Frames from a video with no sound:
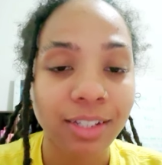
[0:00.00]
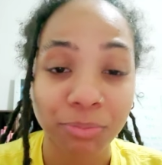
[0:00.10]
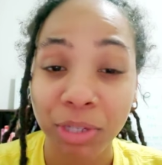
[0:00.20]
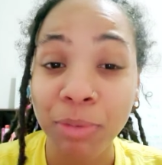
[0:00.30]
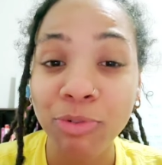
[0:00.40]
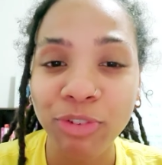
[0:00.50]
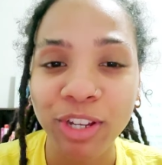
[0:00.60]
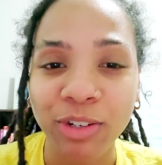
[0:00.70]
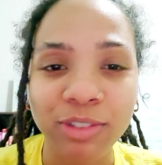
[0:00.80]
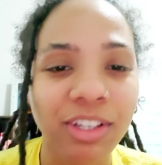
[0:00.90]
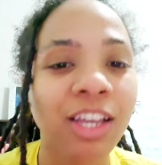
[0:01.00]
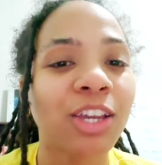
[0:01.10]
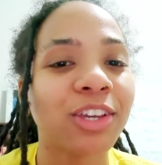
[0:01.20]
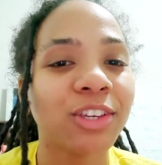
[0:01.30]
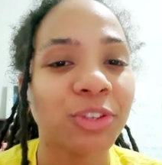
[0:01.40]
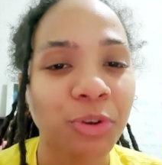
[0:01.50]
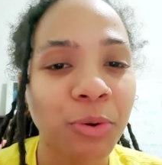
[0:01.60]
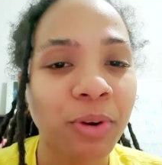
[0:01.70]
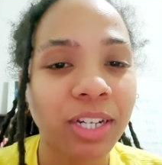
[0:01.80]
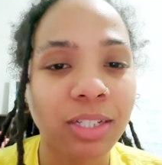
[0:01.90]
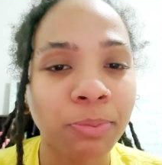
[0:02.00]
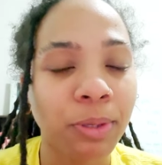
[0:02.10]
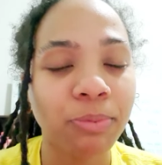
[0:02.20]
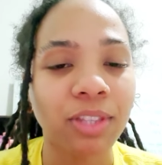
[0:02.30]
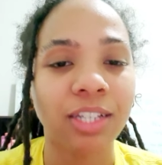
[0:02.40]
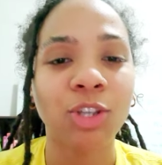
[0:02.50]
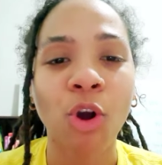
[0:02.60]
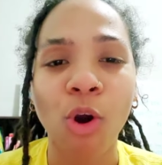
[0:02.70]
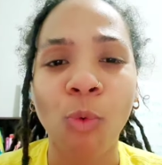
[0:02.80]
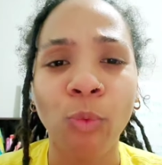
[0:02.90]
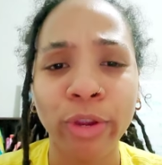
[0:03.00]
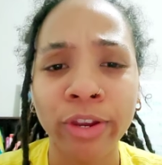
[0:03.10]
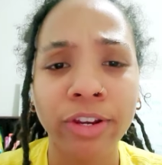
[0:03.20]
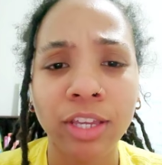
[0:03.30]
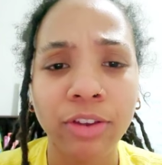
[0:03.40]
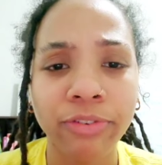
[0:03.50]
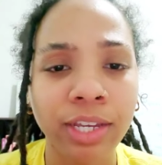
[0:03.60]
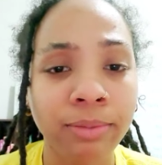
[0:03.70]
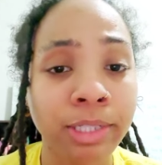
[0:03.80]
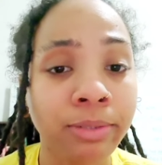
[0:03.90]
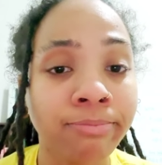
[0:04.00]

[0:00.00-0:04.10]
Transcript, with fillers: keep it real. You're one of the people that's called weird in your family.